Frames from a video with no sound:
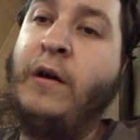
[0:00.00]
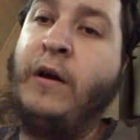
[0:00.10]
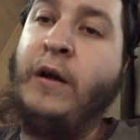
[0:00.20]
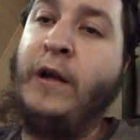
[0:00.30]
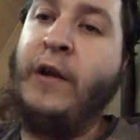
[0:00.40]

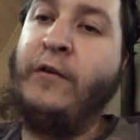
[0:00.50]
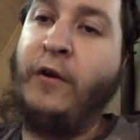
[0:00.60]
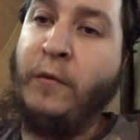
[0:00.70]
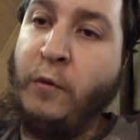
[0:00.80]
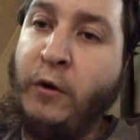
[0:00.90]
and that
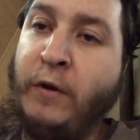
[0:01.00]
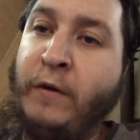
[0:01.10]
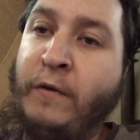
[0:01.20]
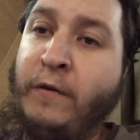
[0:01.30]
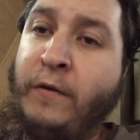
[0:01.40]
Joe
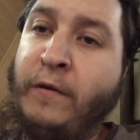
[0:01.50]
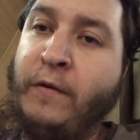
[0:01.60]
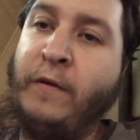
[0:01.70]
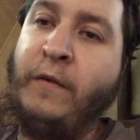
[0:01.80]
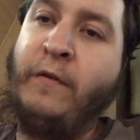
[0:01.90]
Biden
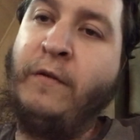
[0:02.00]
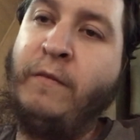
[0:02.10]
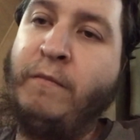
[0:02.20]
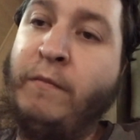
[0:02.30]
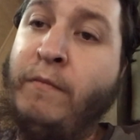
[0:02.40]
is
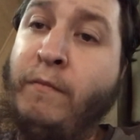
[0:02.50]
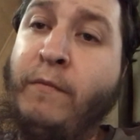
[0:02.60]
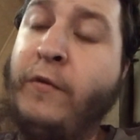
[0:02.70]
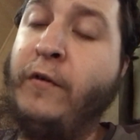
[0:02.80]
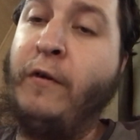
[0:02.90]

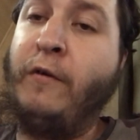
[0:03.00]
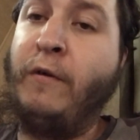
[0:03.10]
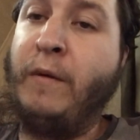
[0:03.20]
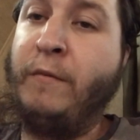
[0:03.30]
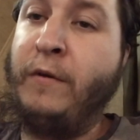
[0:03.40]
so
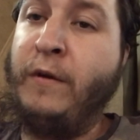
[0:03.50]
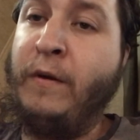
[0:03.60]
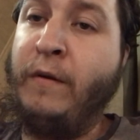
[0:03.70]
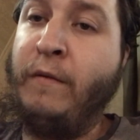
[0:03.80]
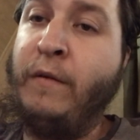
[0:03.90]
corrupt
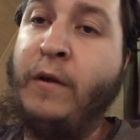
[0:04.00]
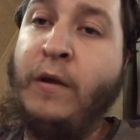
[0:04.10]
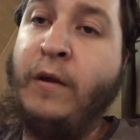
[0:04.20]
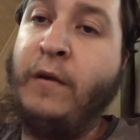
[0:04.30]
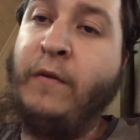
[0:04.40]
and
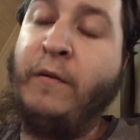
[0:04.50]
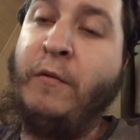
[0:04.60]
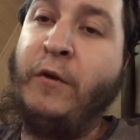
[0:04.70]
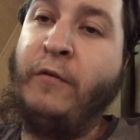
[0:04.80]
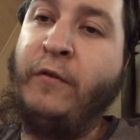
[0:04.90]

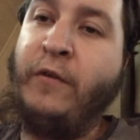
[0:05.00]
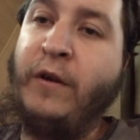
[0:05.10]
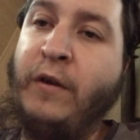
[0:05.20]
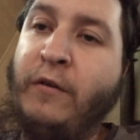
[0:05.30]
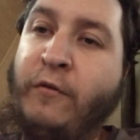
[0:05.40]
someone else is
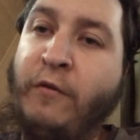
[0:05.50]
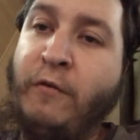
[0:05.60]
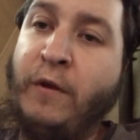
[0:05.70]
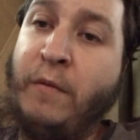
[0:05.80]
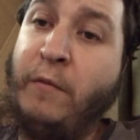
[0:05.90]
going to
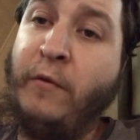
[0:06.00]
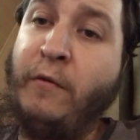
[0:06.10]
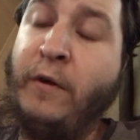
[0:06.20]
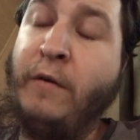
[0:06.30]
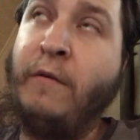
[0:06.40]
control him as
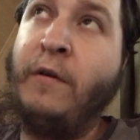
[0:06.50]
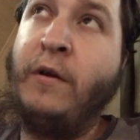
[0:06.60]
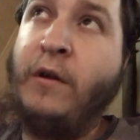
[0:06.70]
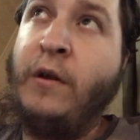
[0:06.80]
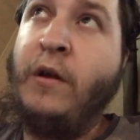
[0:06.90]
well.
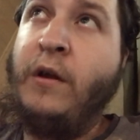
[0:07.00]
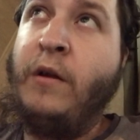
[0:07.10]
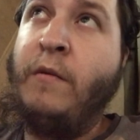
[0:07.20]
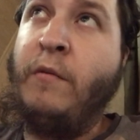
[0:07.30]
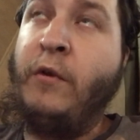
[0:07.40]

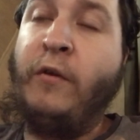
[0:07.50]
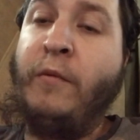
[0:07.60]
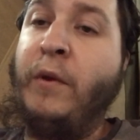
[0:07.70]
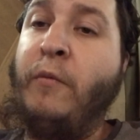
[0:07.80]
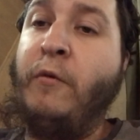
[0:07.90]
But a lot
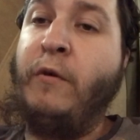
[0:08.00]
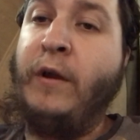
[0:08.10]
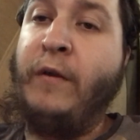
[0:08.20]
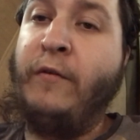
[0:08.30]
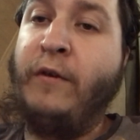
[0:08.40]
of people are
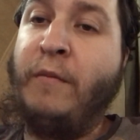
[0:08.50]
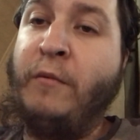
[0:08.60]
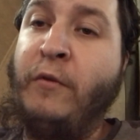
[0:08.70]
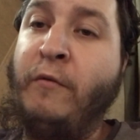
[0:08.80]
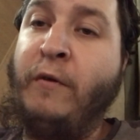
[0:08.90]
against
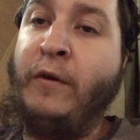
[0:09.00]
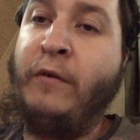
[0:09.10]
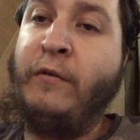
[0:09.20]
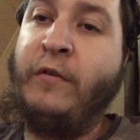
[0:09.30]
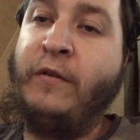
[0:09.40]
Trump as
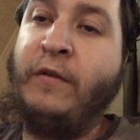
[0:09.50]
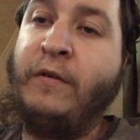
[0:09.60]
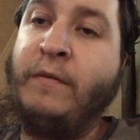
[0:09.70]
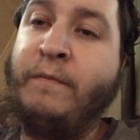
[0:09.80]
well, so